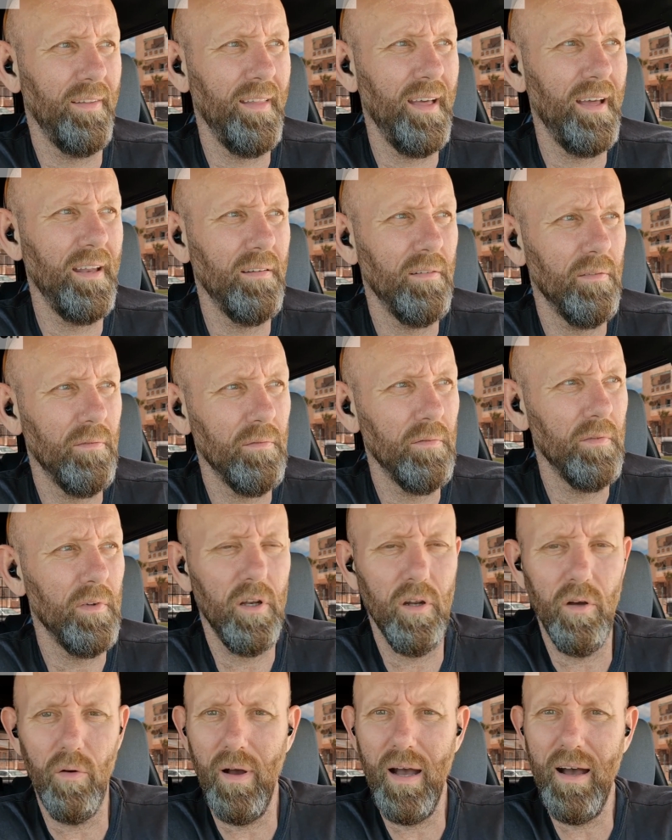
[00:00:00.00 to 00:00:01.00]
And then,
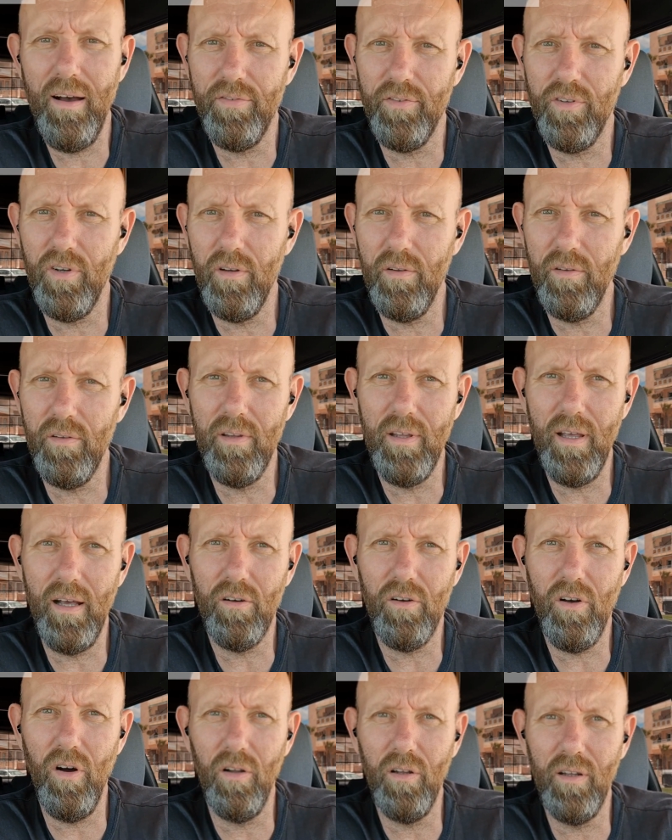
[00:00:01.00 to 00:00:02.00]
you know, after the
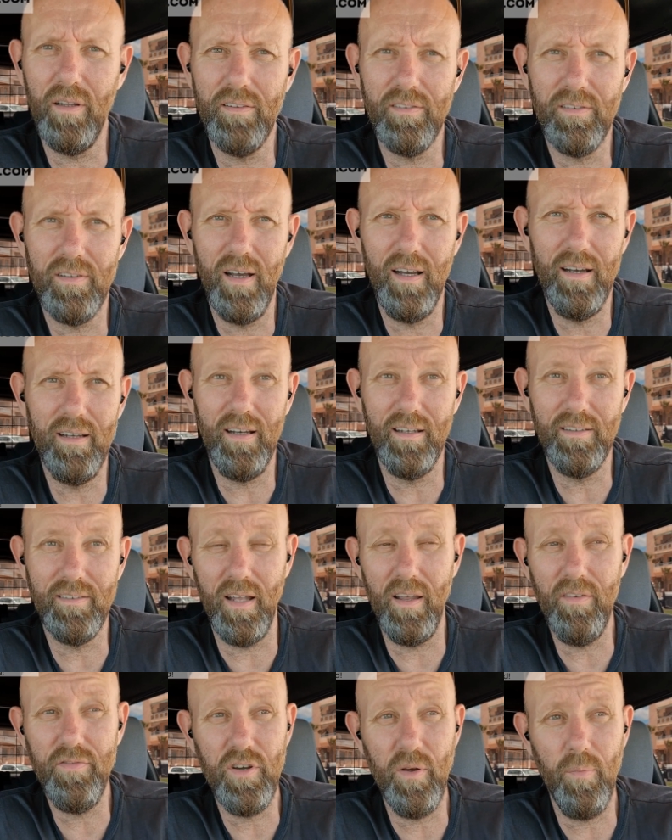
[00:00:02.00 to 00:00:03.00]
alcohol
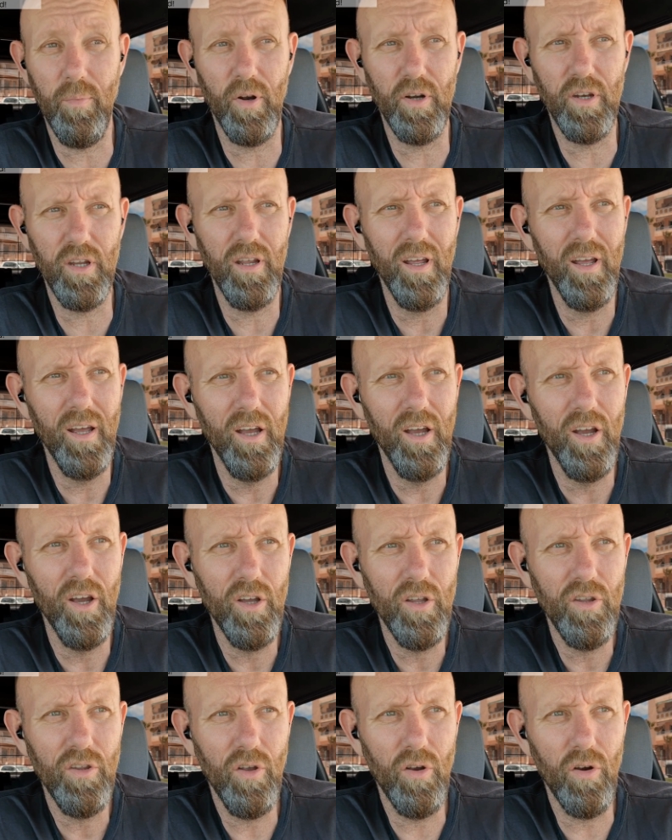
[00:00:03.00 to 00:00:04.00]
has left your body,
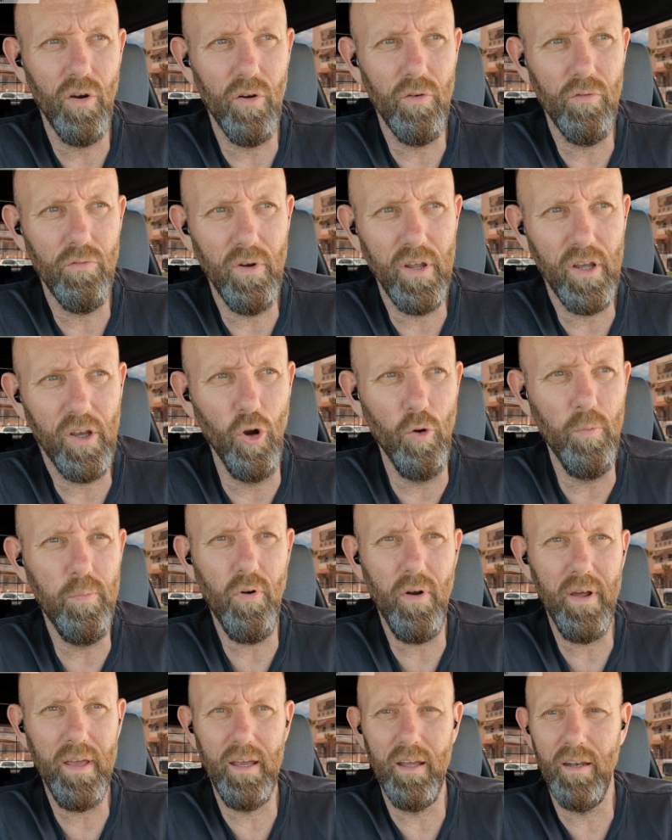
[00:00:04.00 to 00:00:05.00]
you're
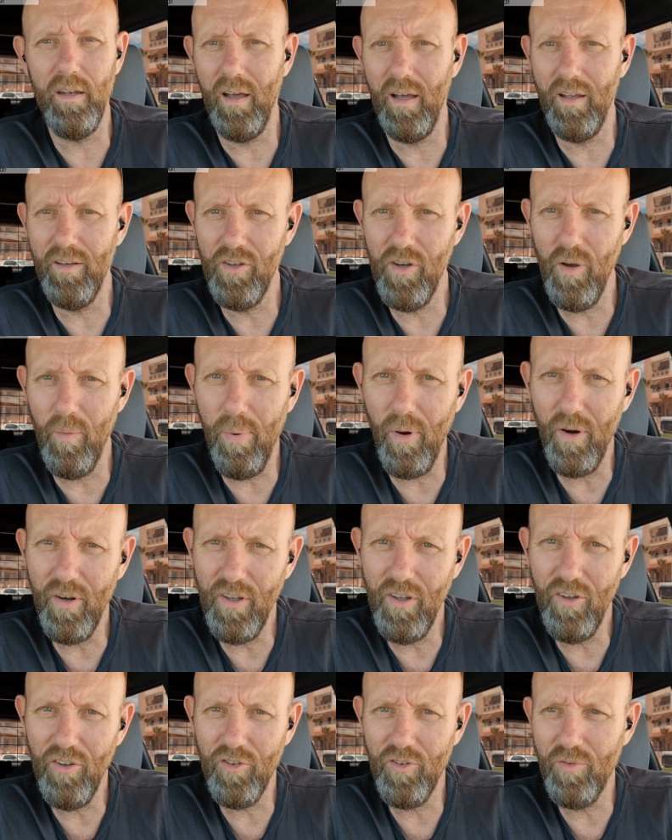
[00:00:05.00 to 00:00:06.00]
recuperating and your
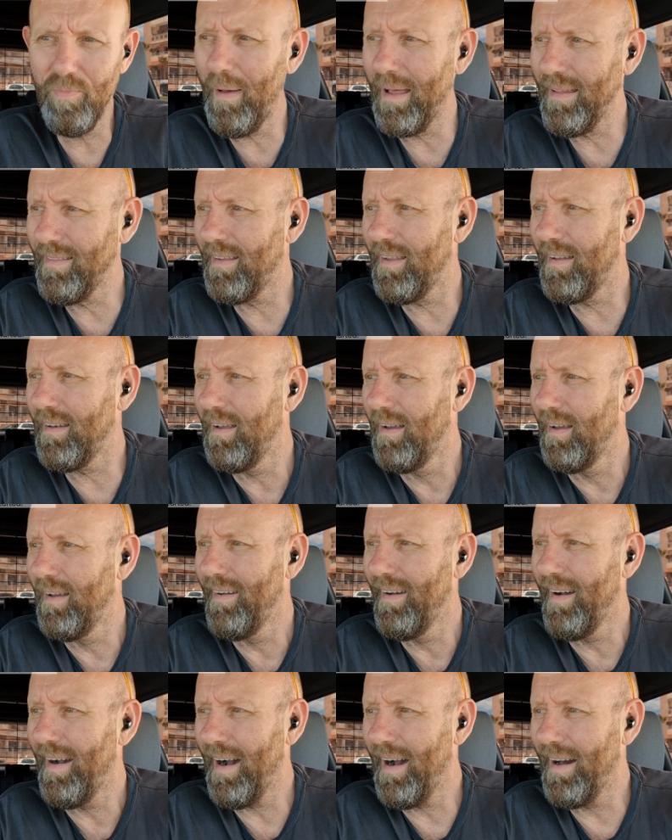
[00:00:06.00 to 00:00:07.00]
body is spending
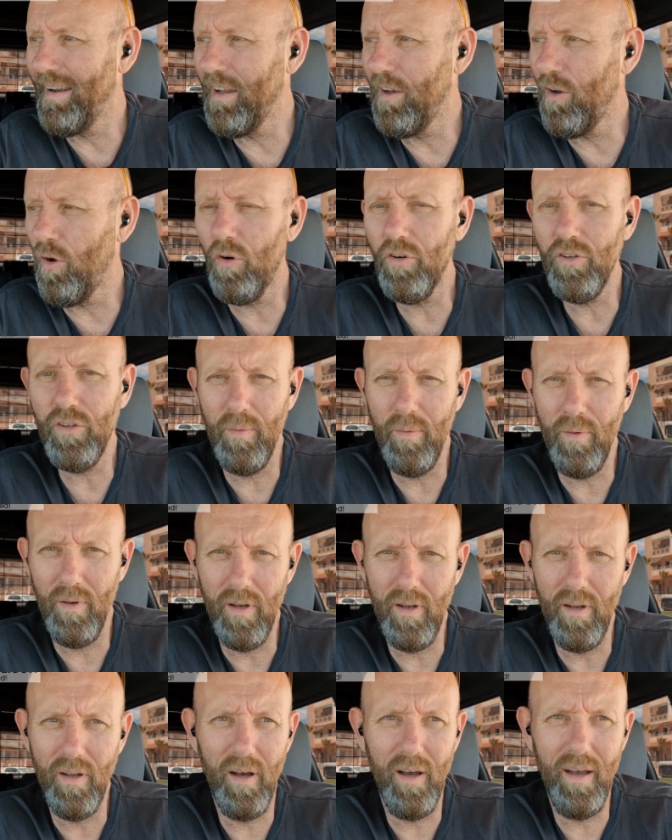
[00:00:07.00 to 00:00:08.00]
an
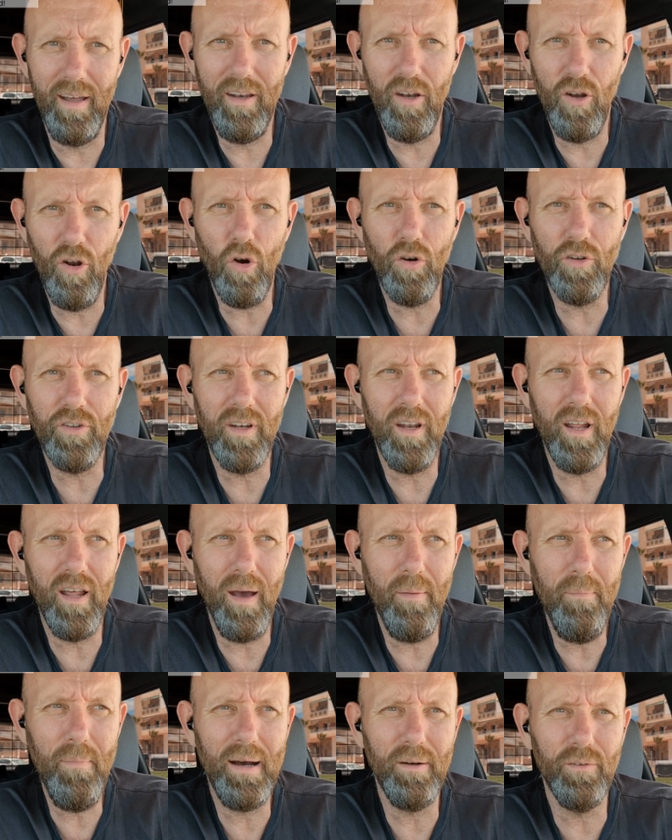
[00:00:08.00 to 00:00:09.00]

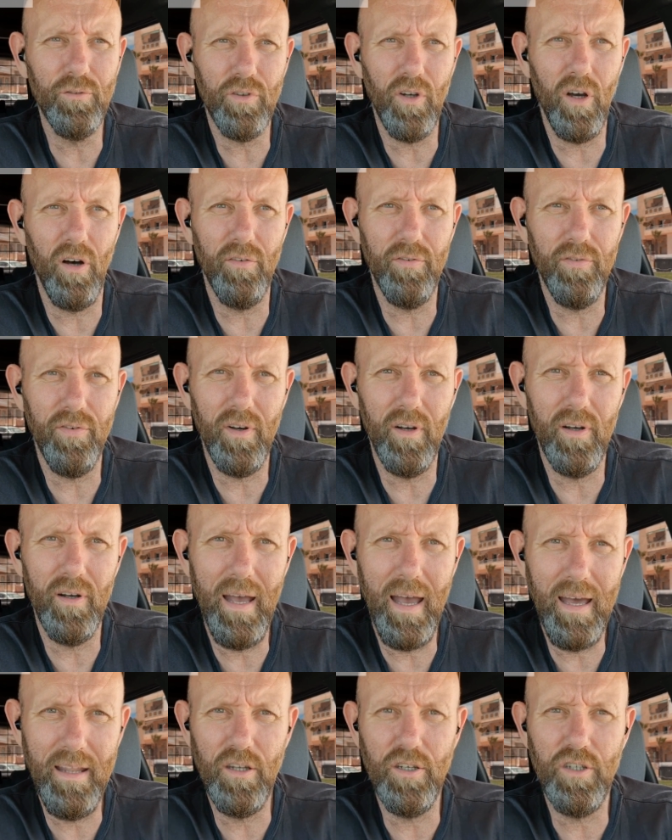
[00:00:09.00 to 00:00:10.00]
inordinate amount of
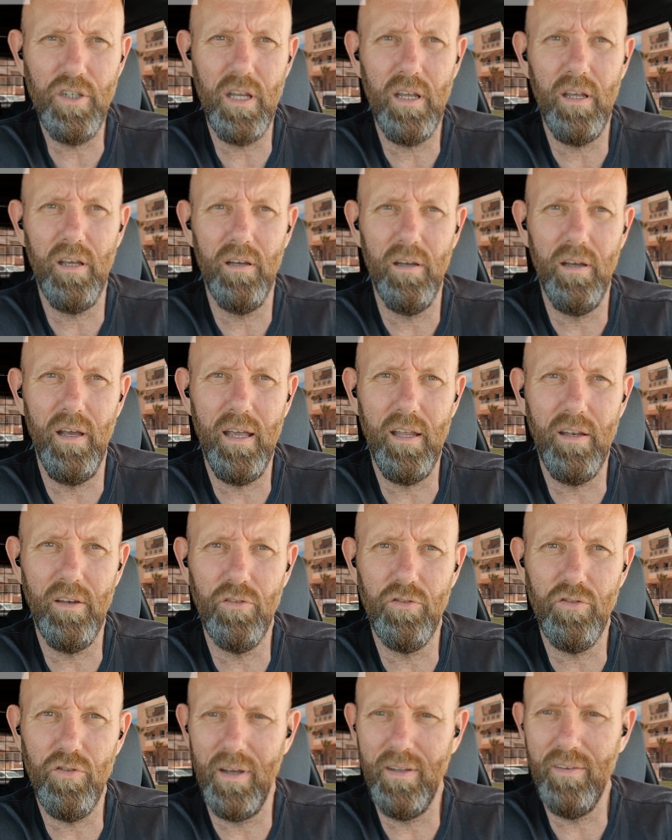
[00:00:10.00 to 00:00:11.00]
energy
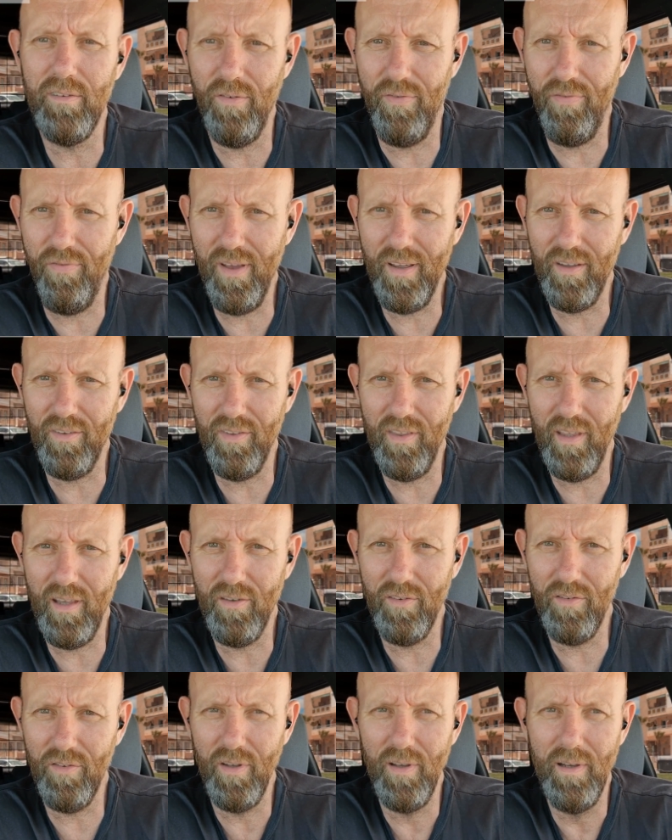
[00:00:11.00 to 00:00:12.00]
in trying to fix
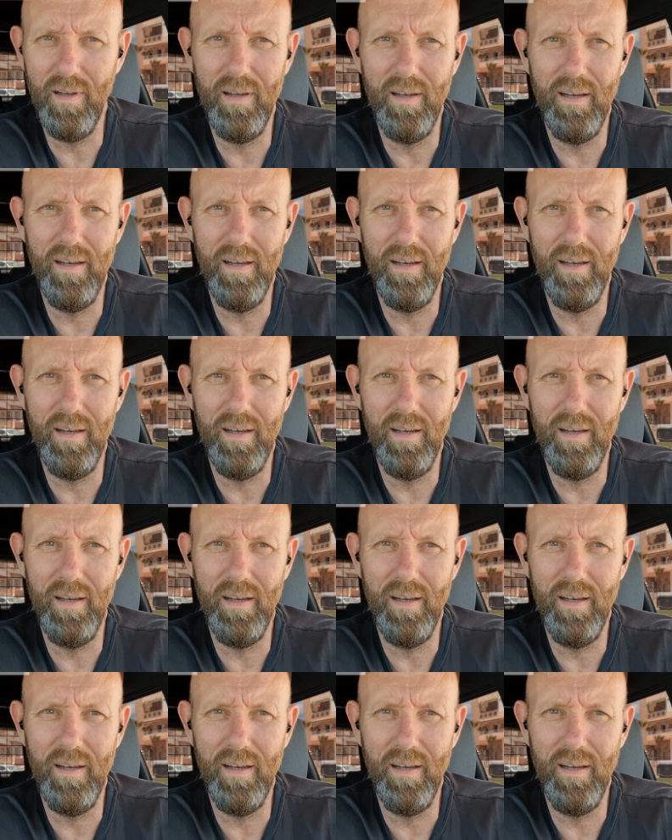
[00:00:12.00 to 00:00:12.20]
things.